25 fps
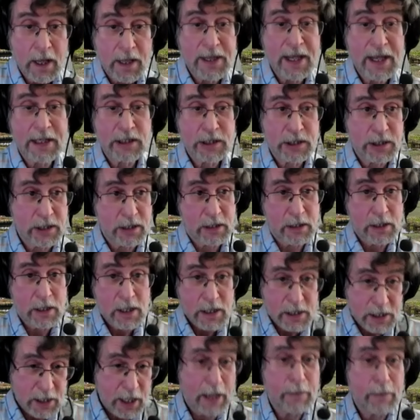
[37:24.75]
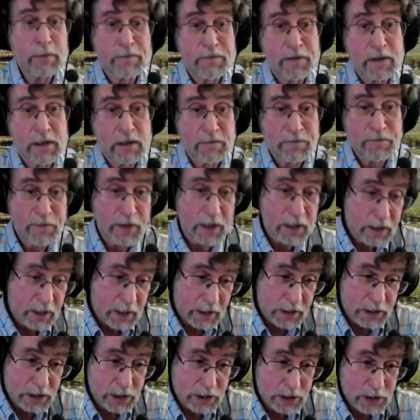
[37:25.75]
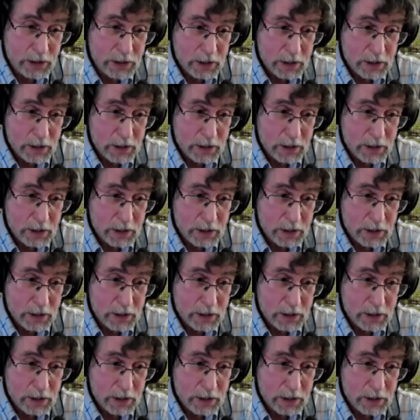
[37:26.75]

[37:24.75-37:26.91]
That's the type of endophyte that